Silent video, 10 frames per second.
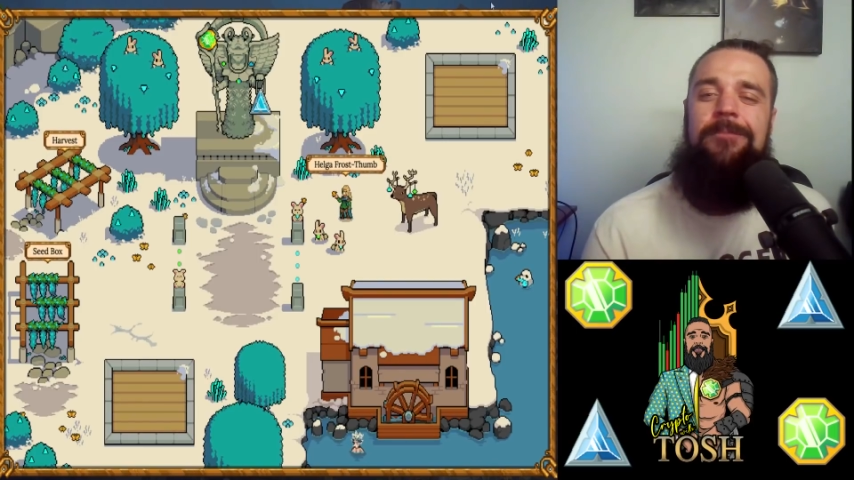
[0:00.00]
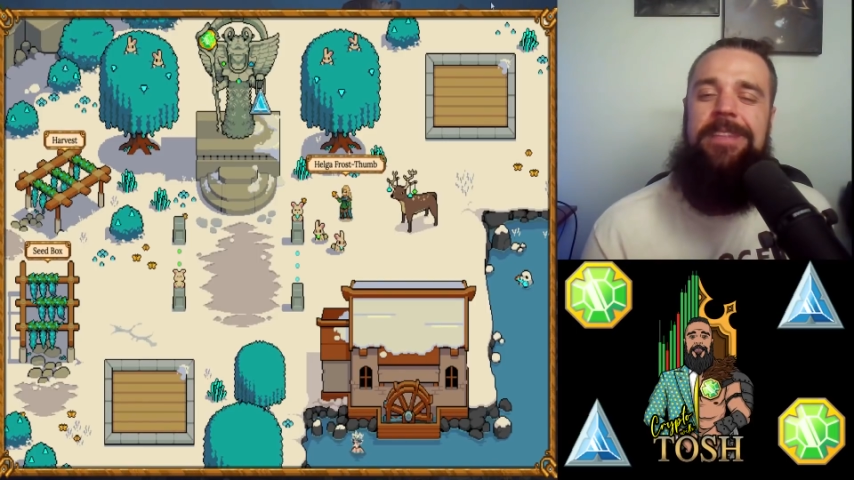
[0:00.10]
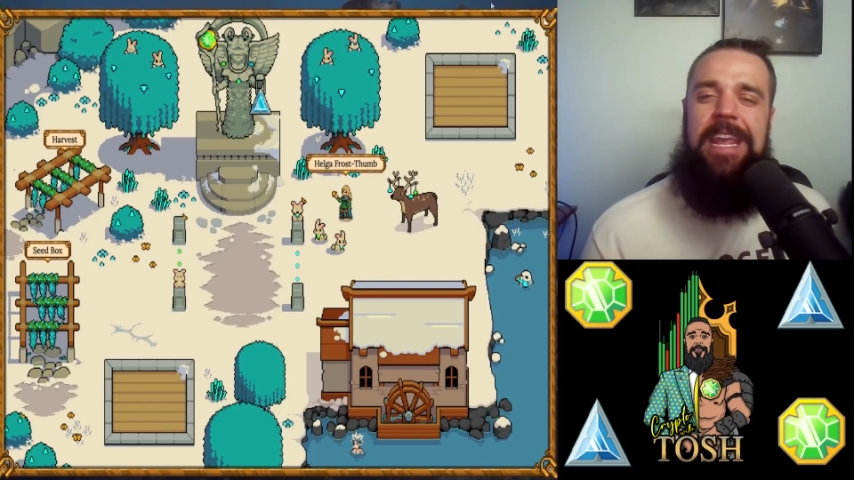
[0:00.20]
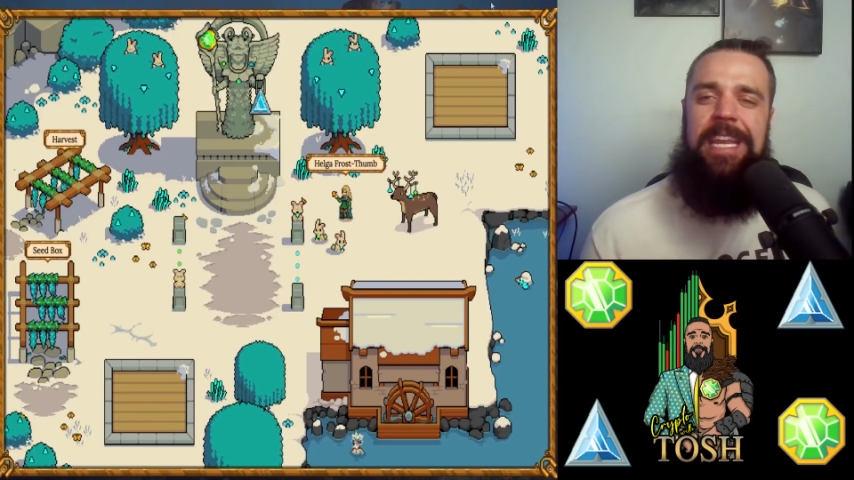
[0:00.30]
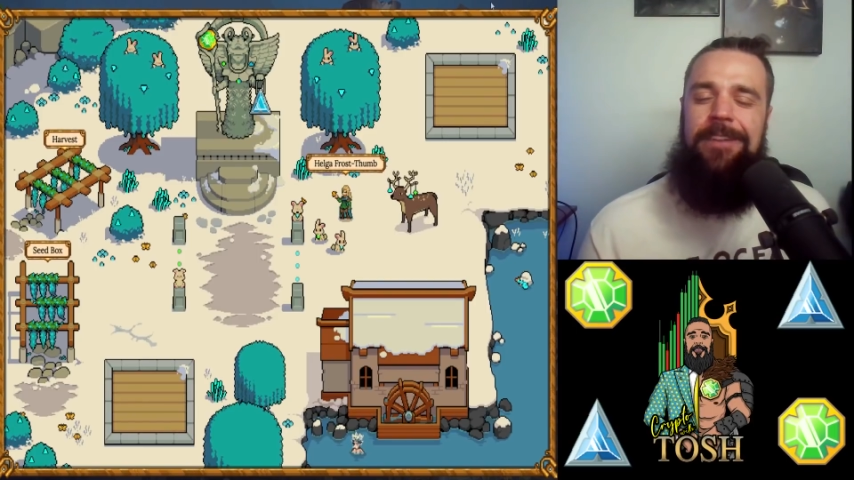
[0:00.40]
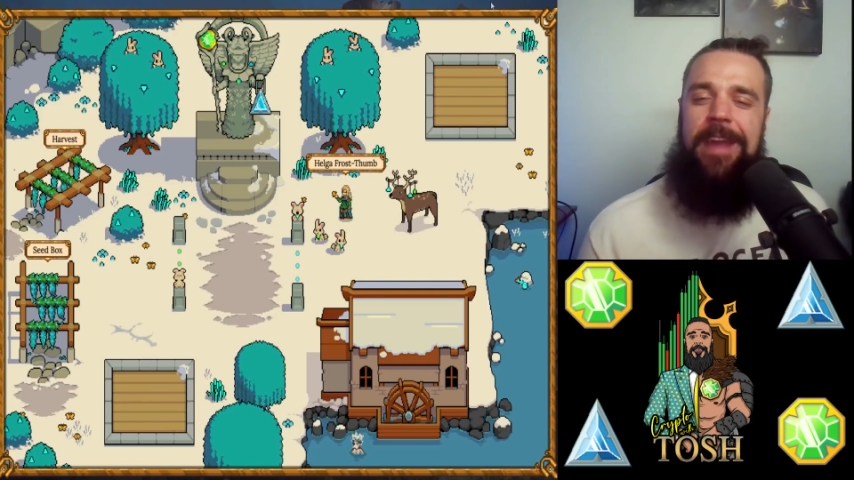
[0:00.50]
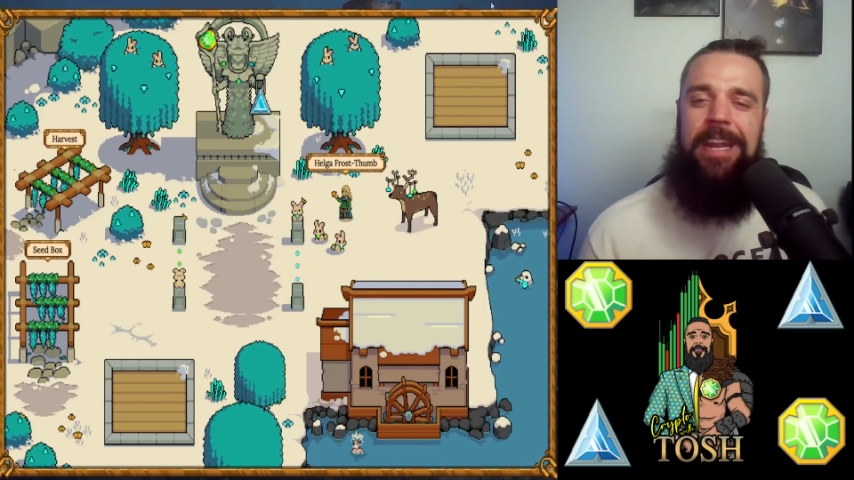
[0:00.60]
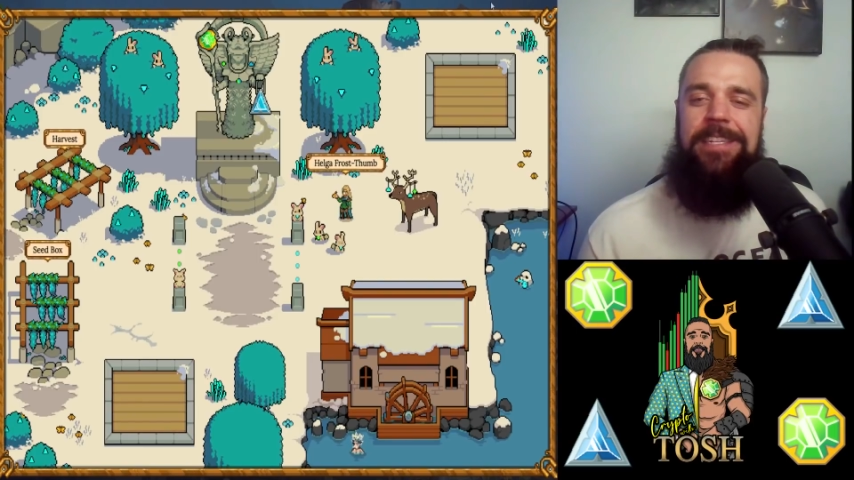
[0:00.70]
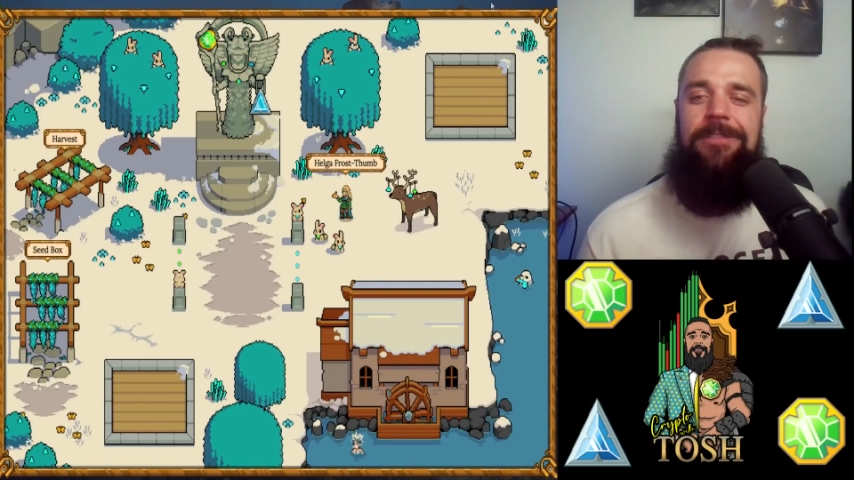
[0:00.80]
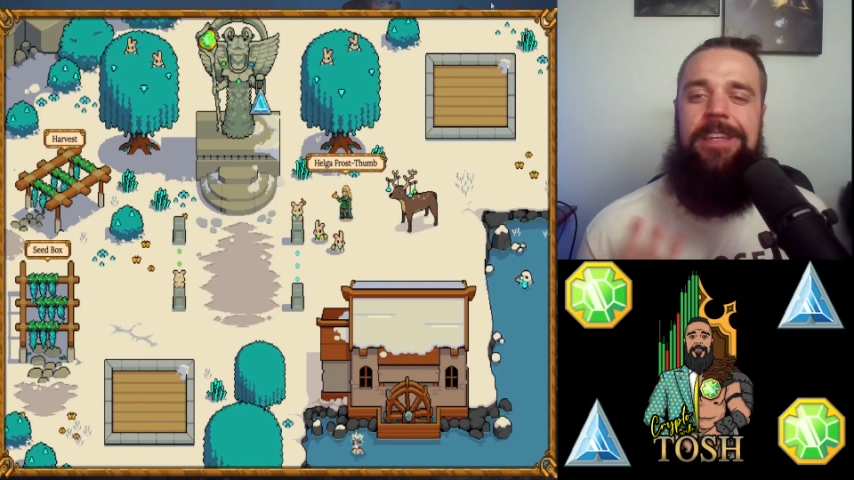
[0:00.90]
taking
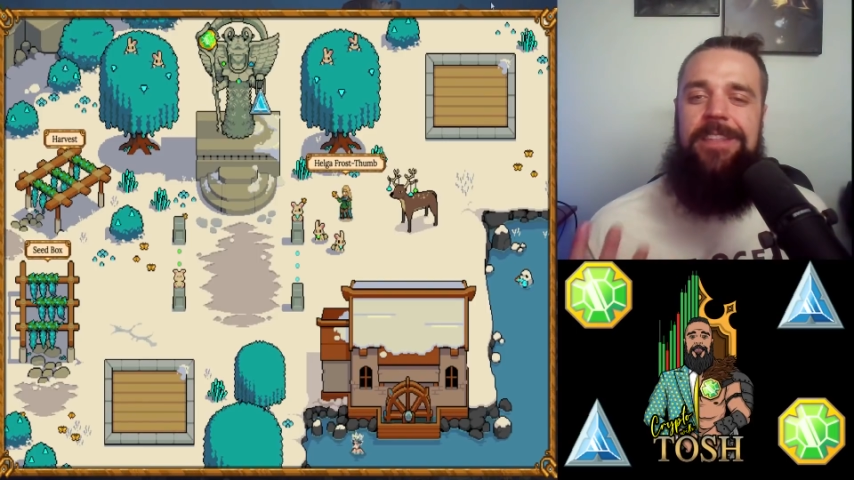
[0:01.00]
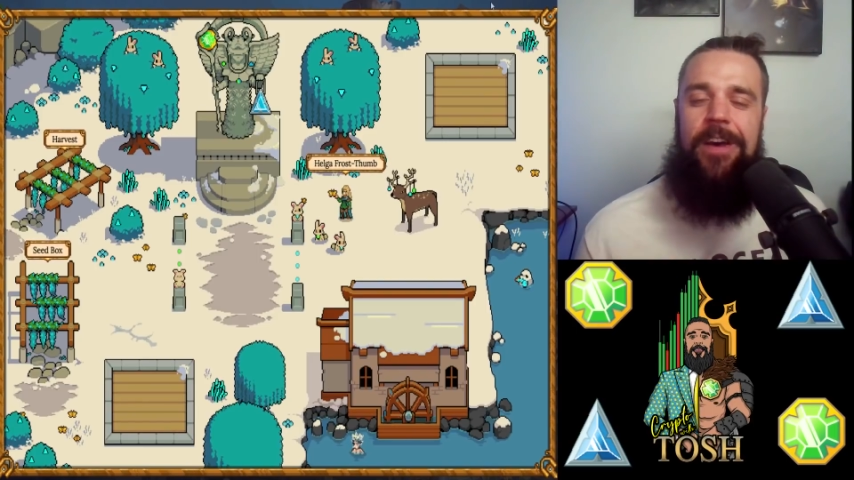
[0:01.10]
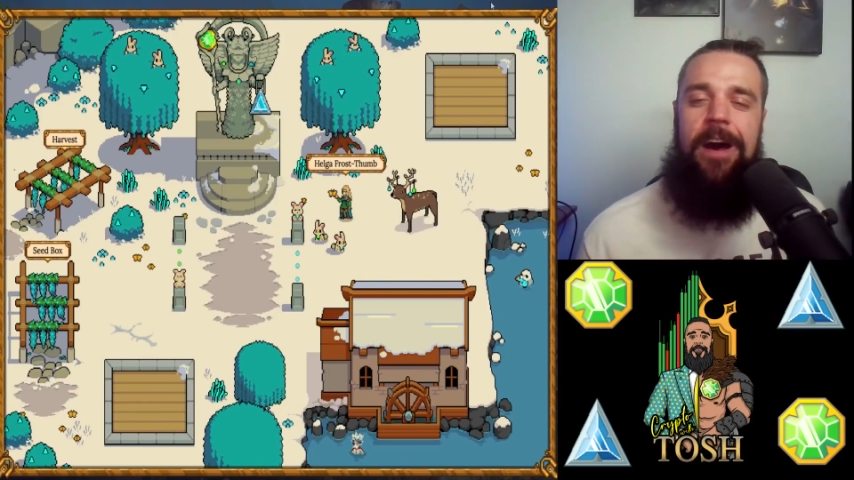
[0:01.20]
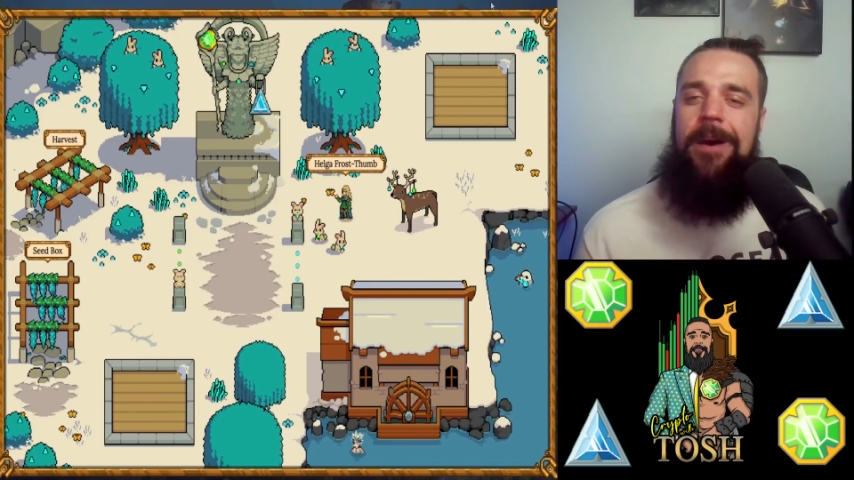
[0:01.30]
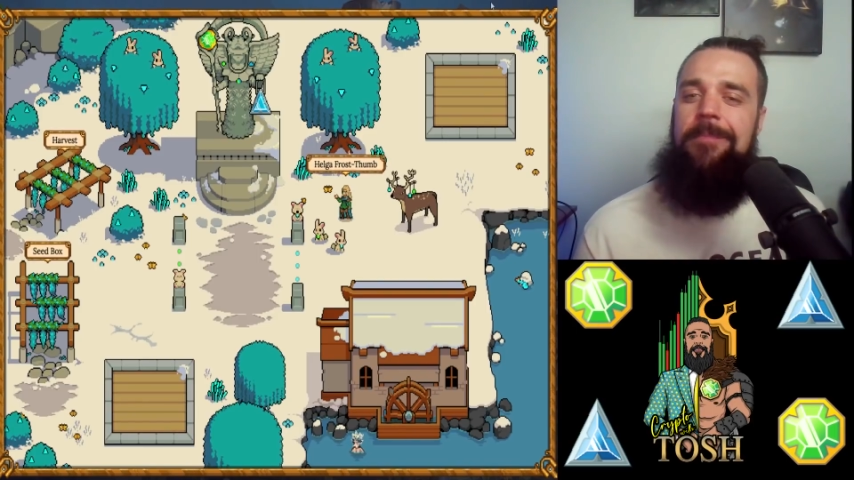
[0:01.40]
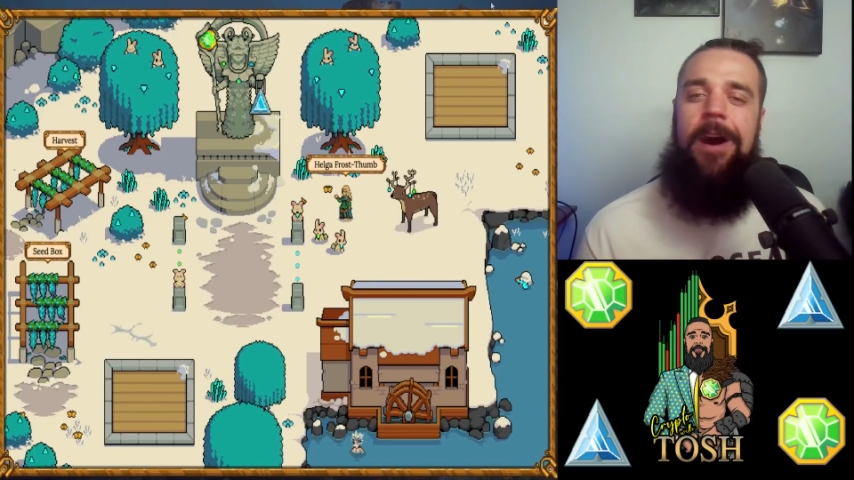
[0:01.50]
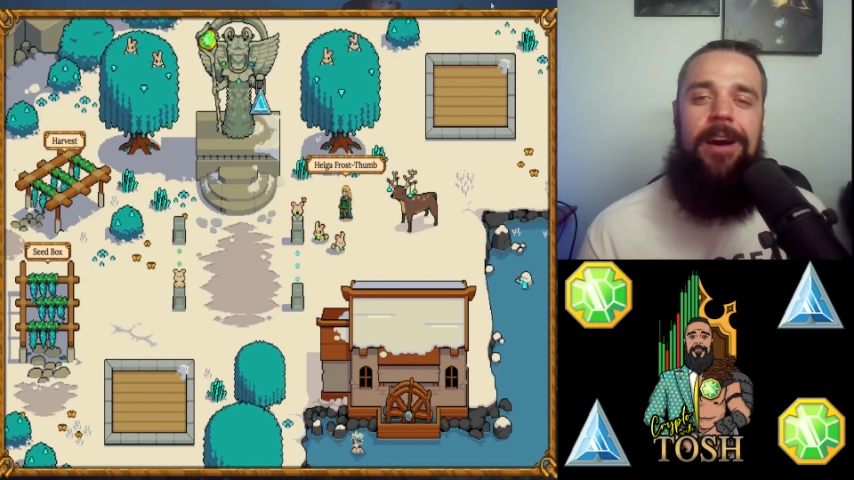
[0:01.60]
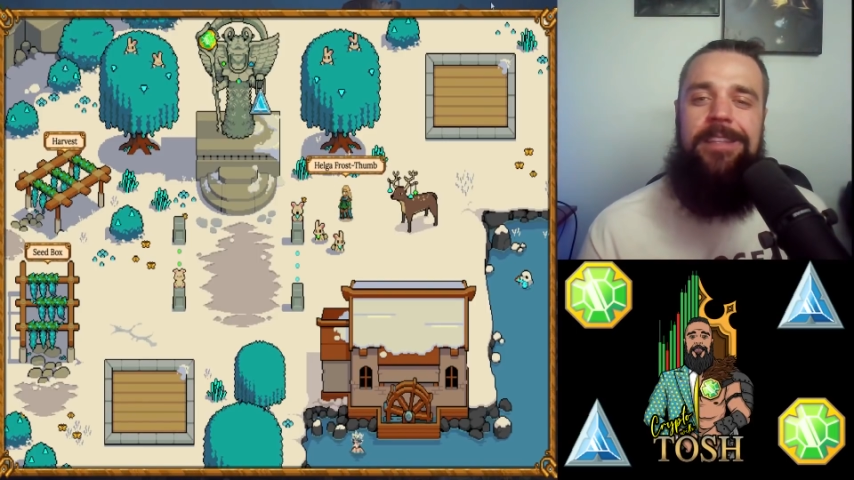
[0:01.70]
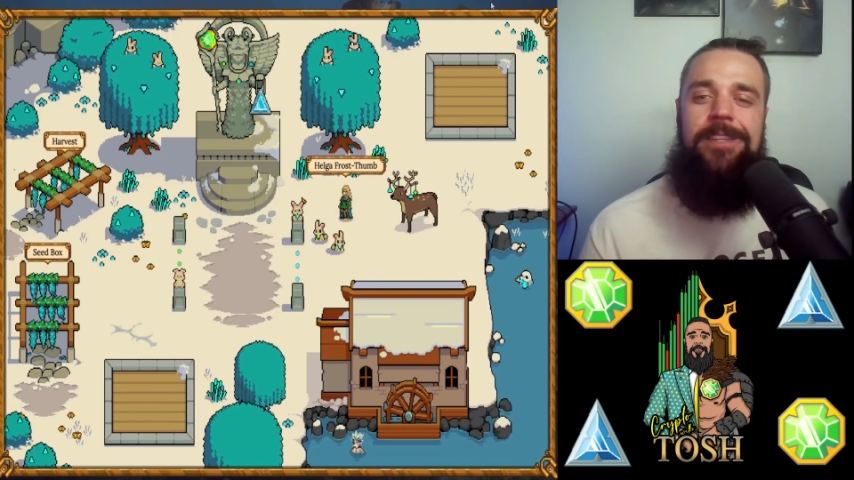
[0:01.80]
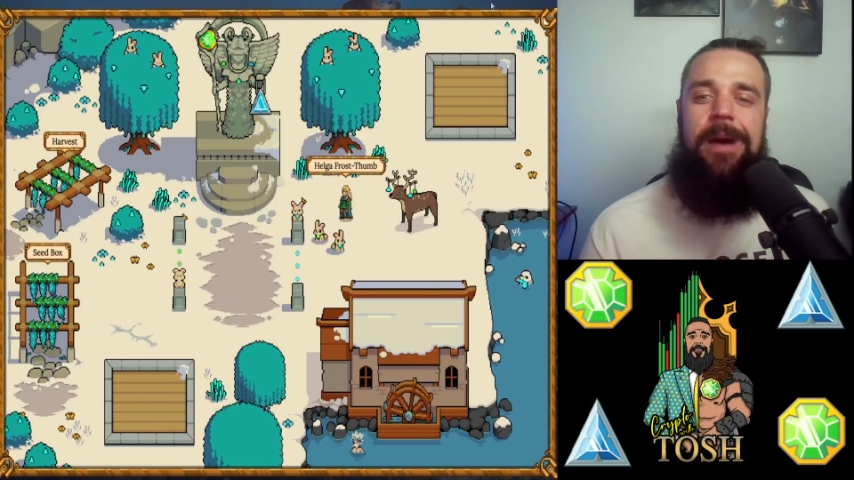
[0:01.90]
advantage of these awesome